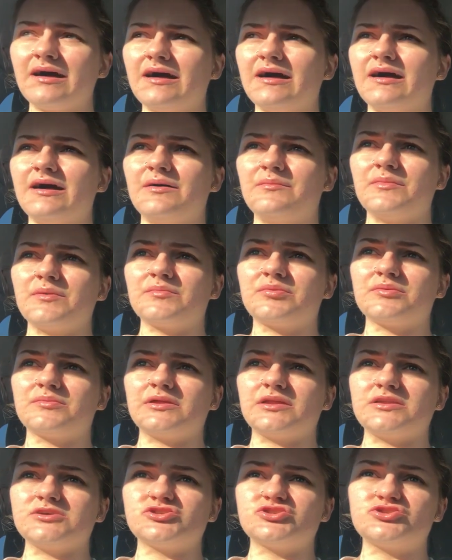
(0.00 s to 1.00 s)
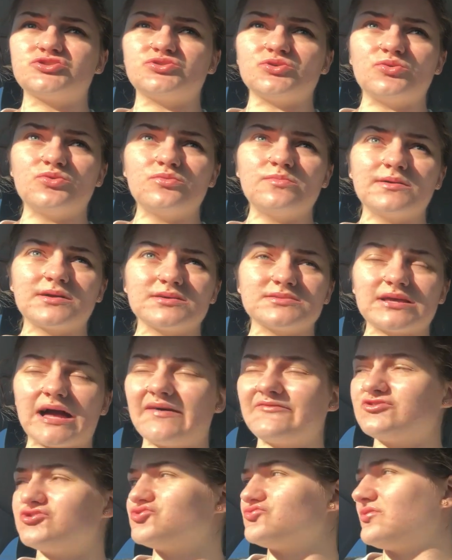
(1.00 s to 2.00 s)
I'm probably going to stall because I
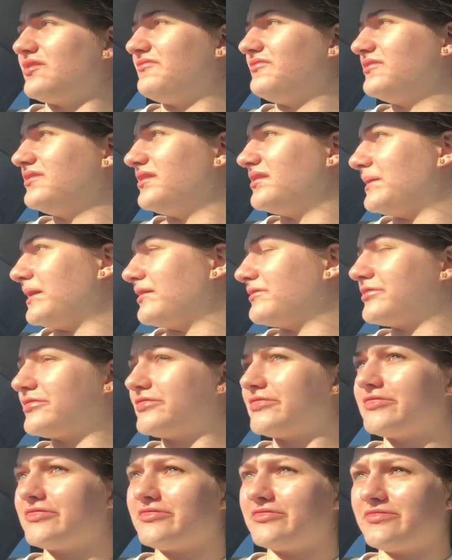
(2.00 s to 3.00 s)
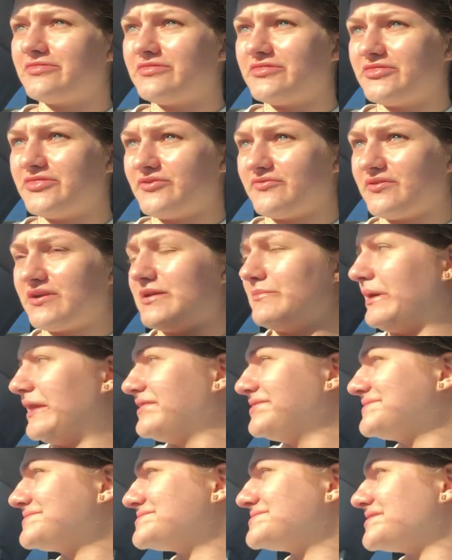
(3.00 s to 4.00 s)
haven't driven in about 3
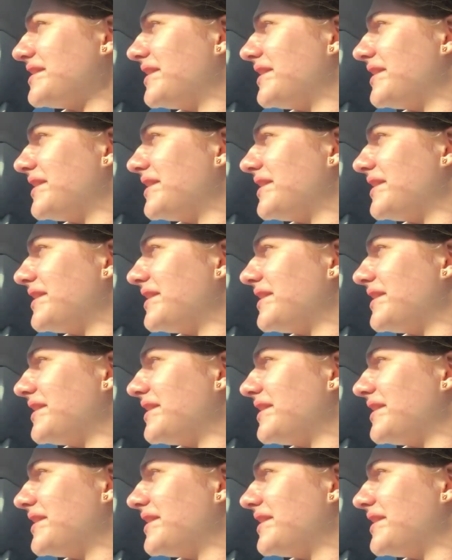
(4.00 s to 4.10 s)
months.